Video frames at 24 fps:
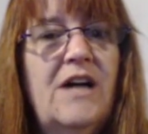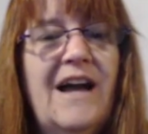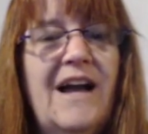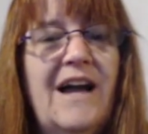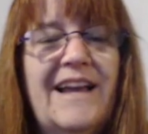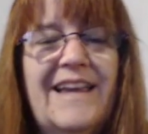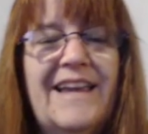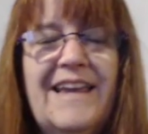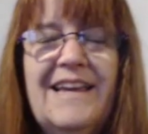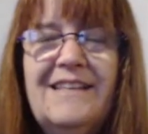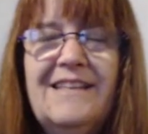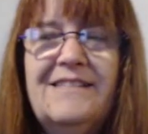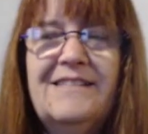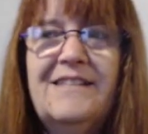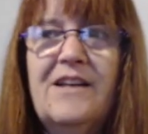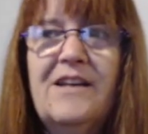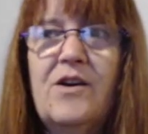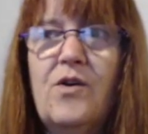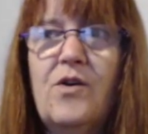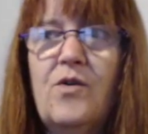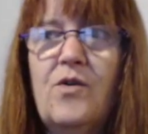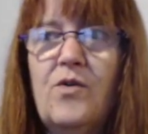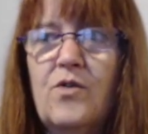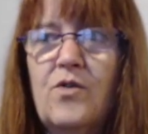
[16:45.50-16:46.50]
I can't
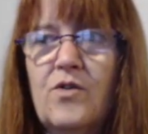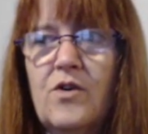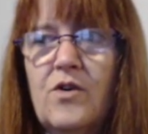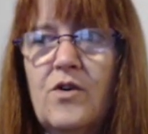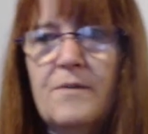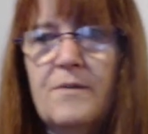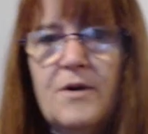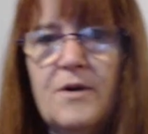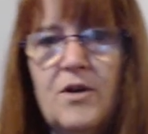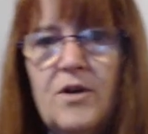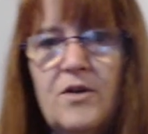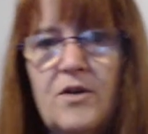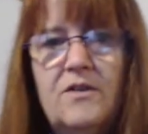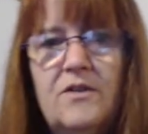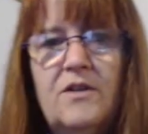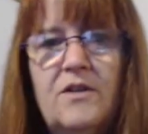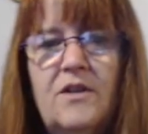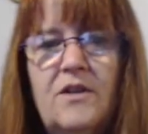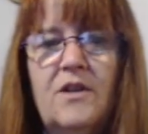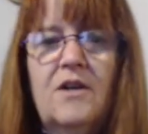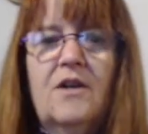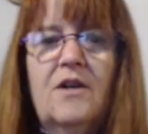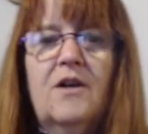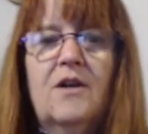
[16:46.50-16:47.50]
say horrible,
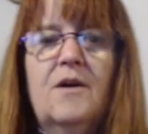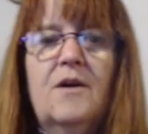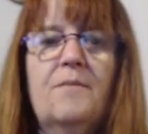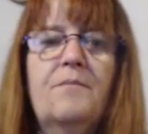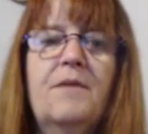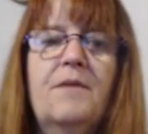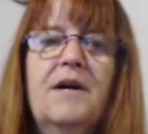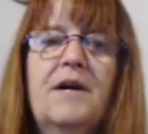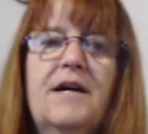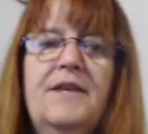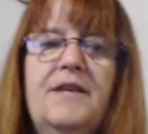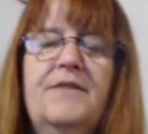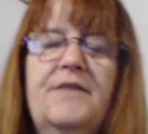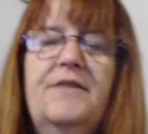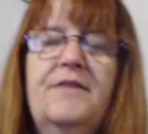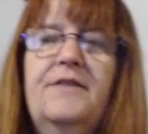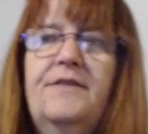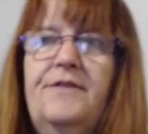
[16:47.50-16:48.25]
but